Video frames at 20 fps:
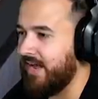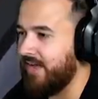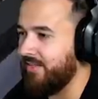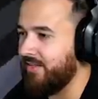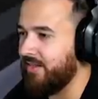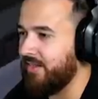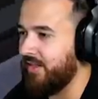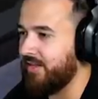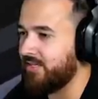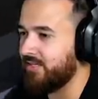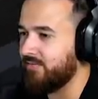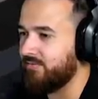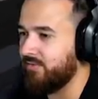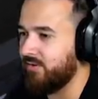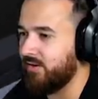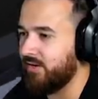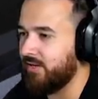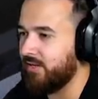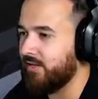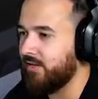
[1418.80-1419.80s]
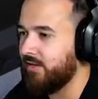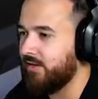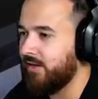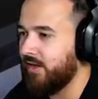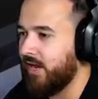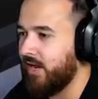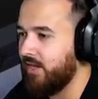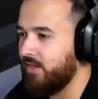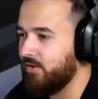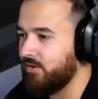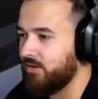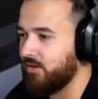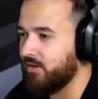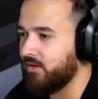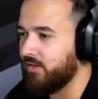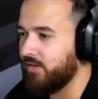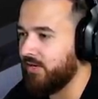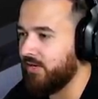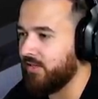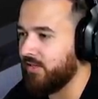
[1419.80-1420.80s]
out and their legs are floating. Hey, look,
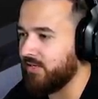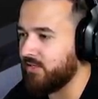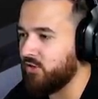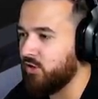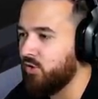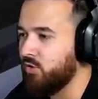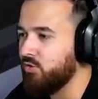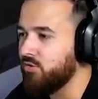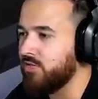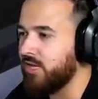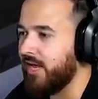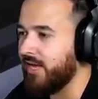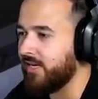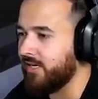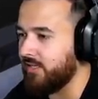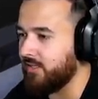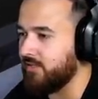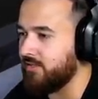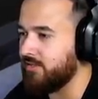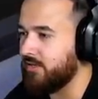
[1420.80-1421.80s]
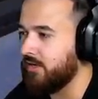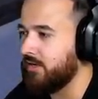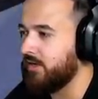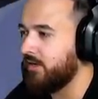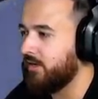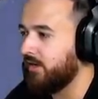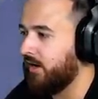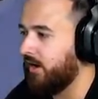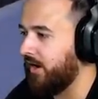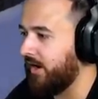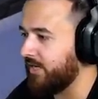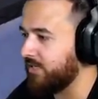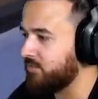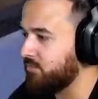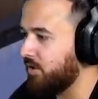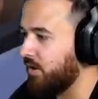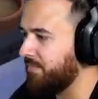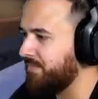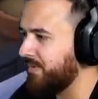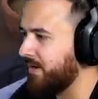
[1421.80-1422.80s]
you're clean in like two seconds. All right,
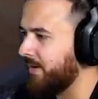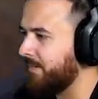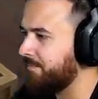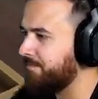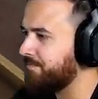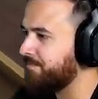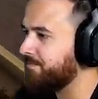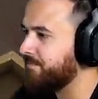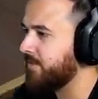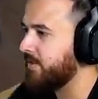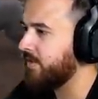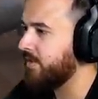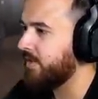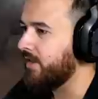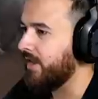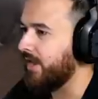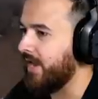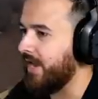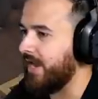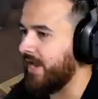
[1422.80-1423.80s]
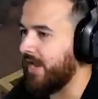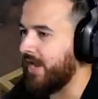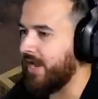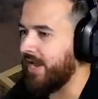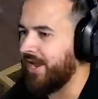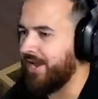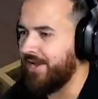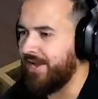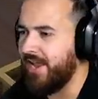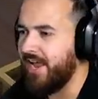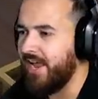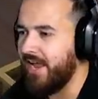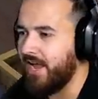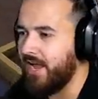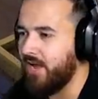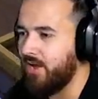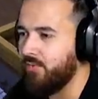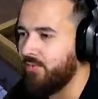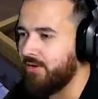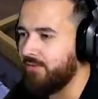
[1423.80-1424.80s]
let's mop up. And
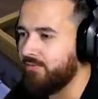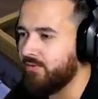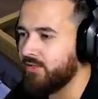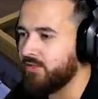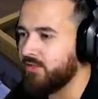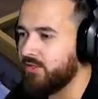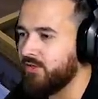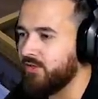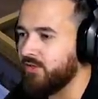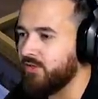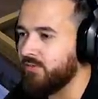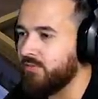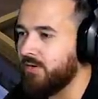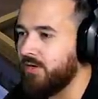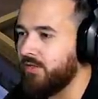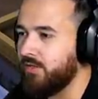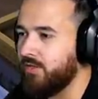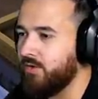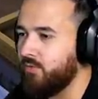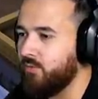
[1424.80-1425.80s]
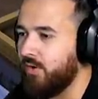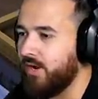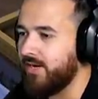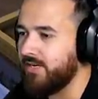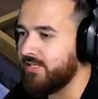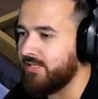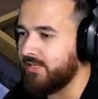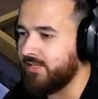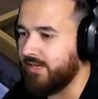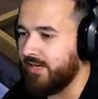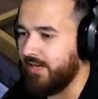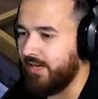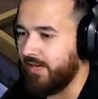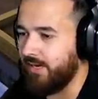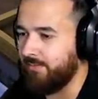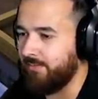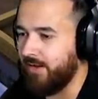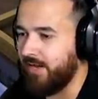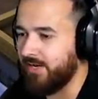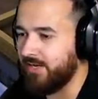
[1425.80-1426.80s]
now we resume the waiting
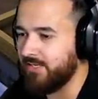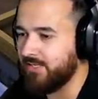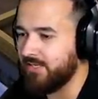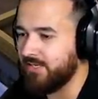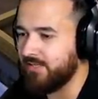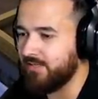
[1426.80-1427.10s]
game. And is